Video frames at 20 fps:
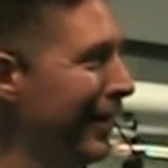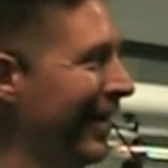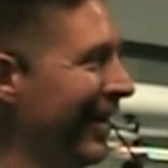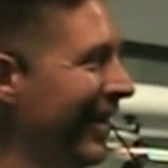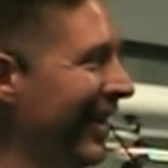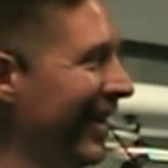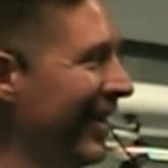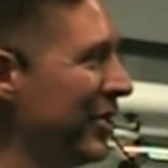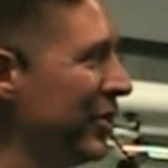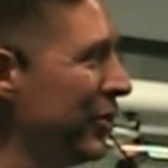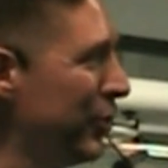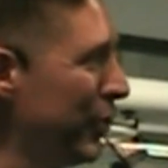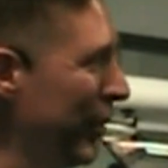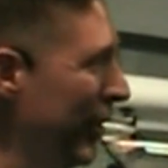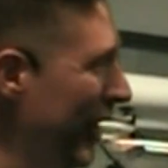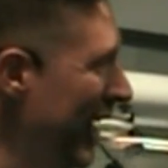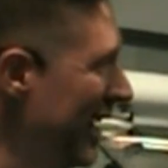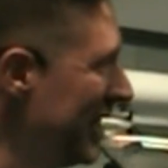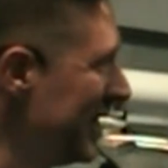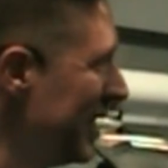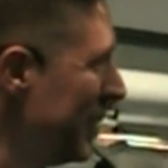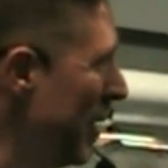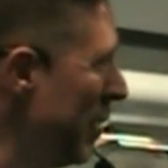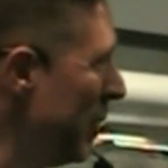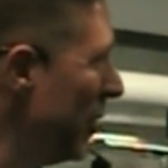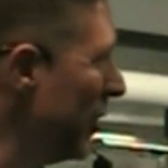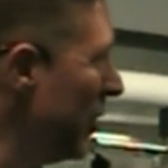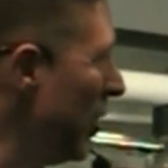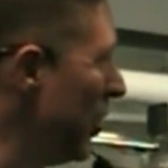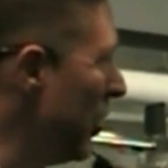and just realize that
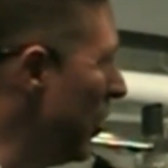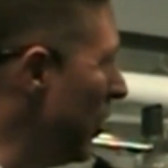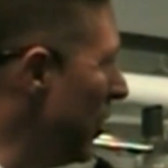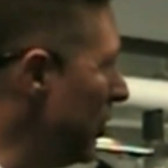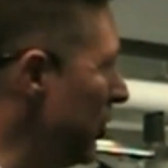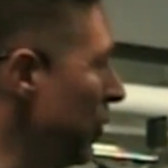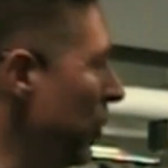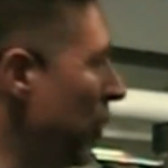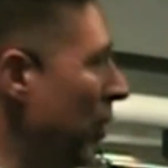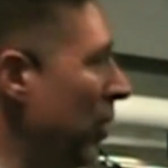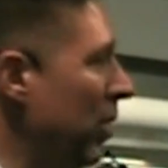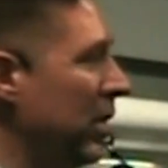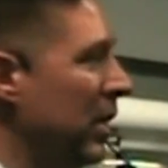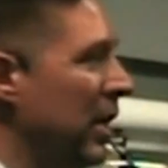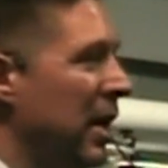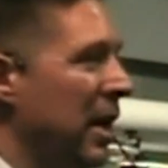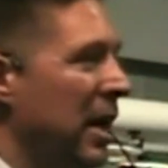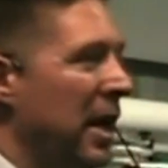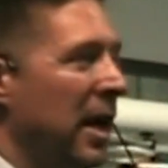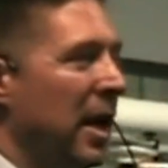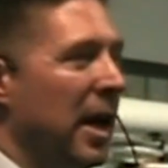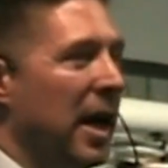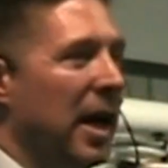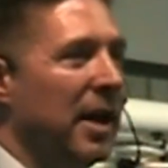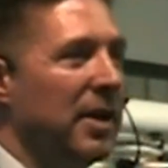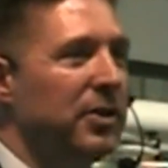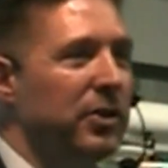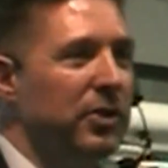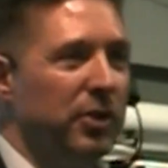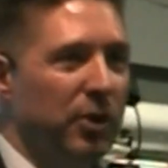people don't know the tool, and
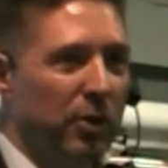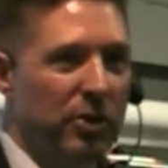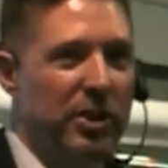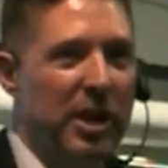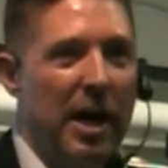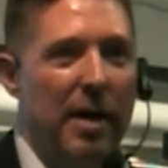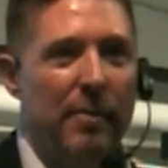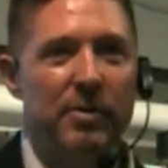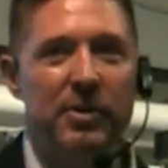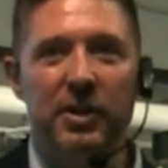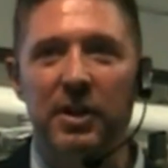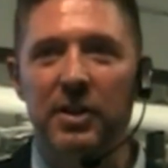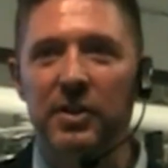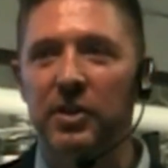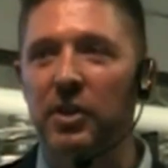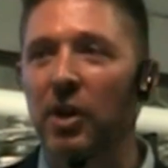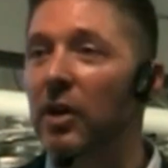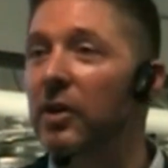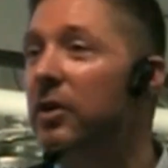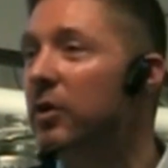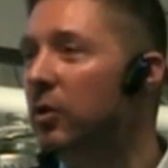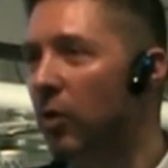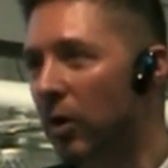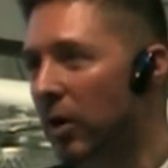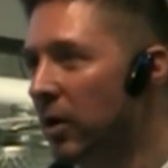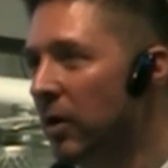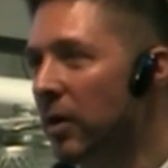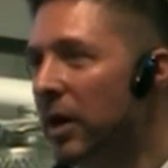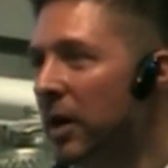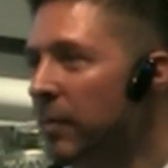it's your job as a consultant
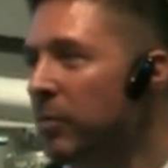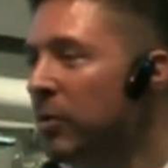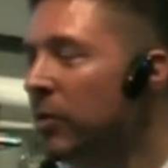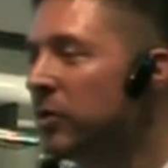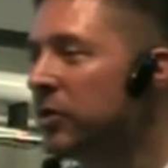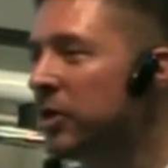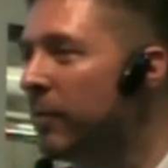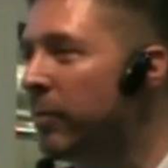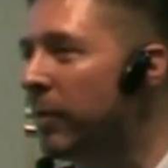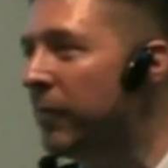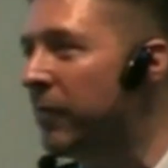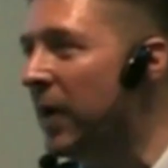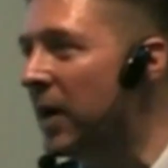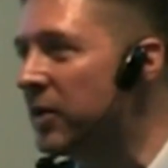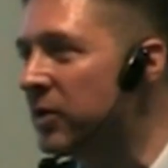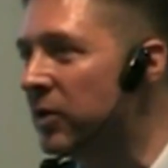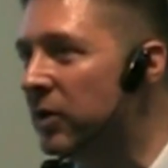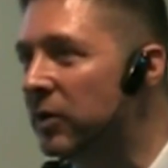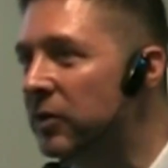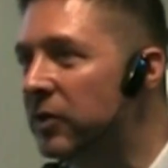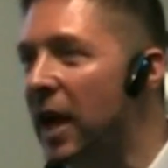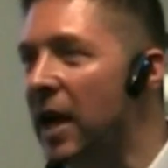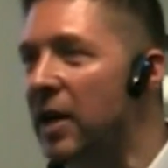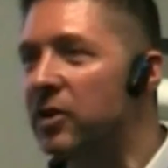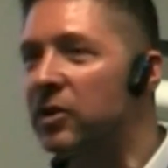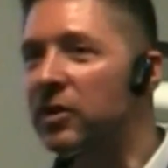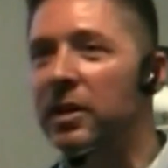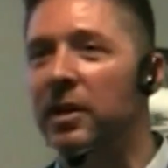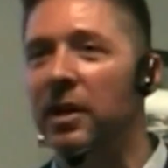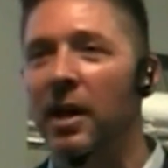or a MuleSoft professional to
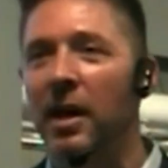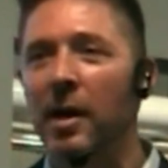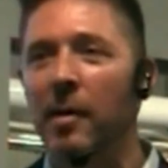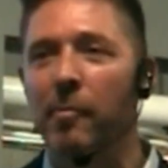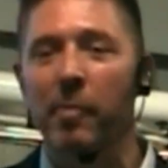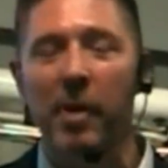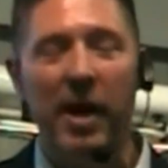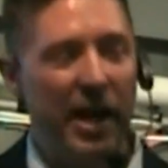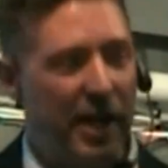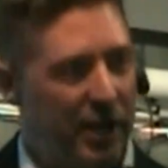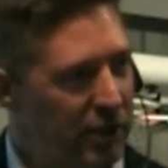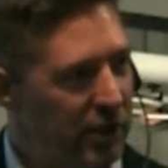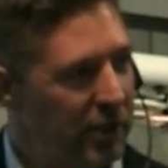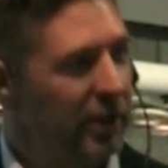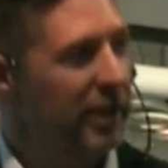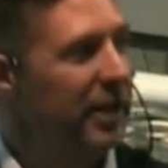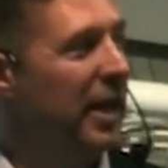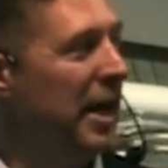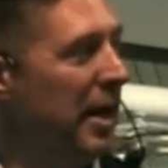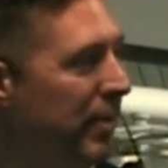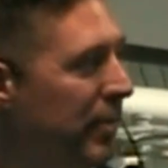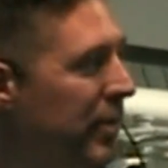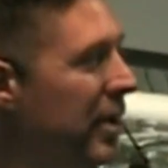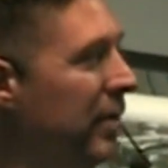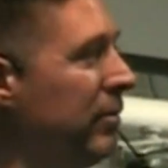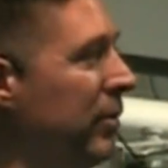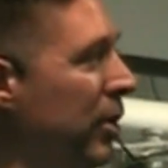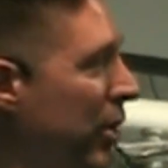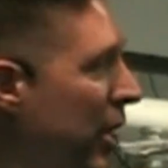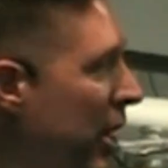actually patiently help
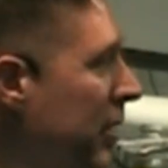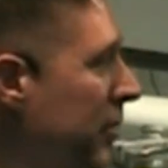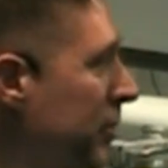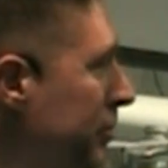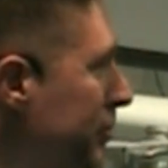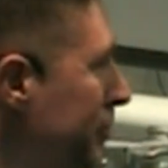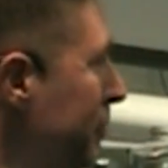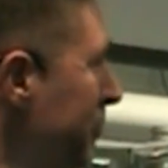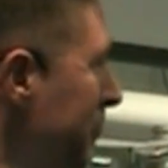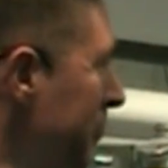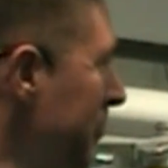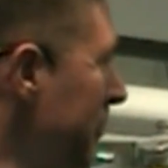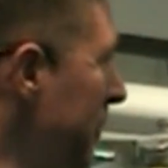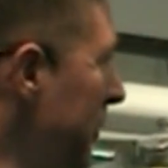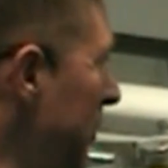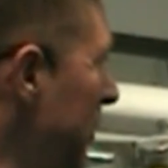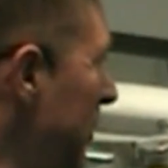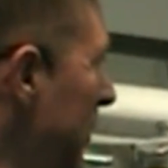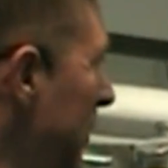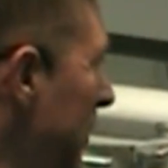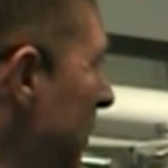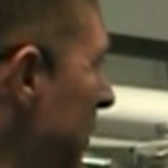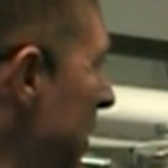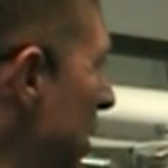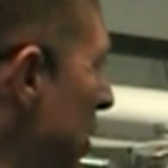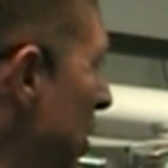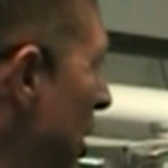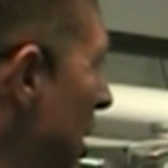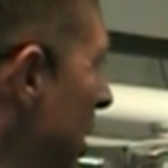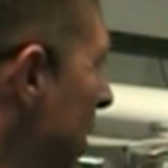them learn it. Sound
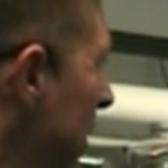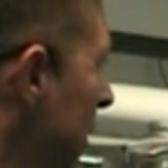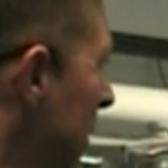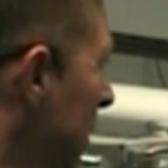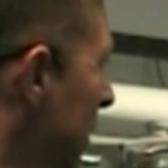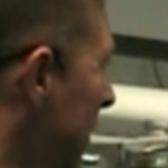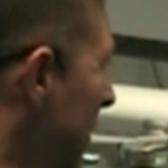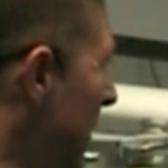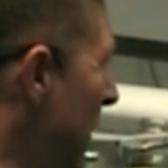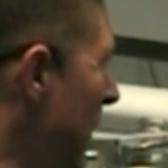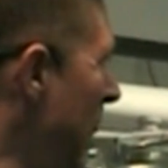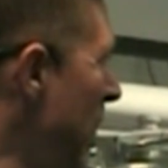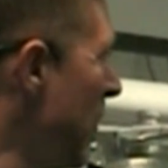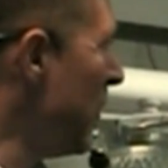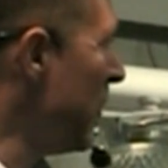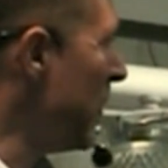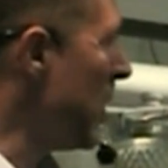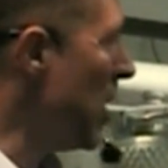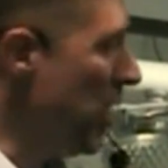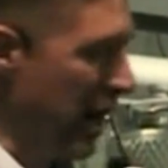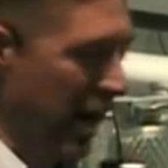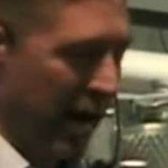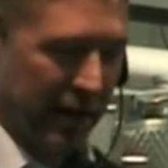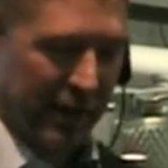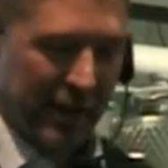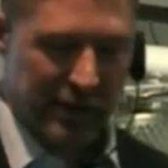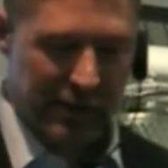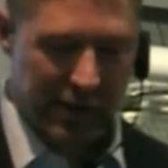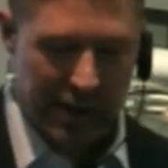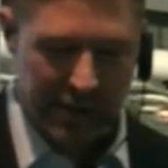good? All right,
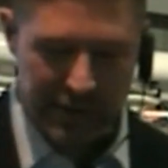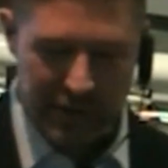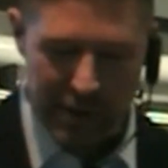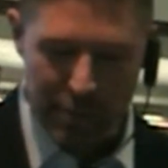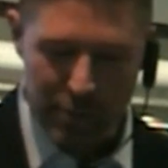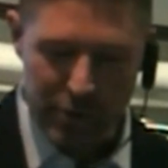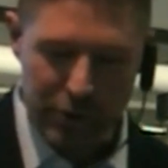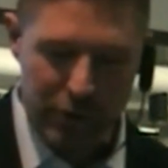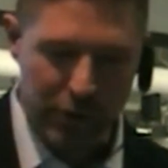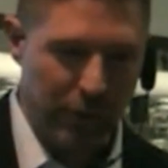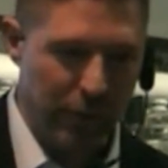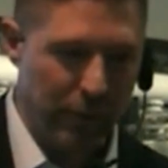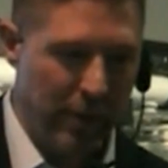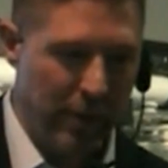that's lesson number two.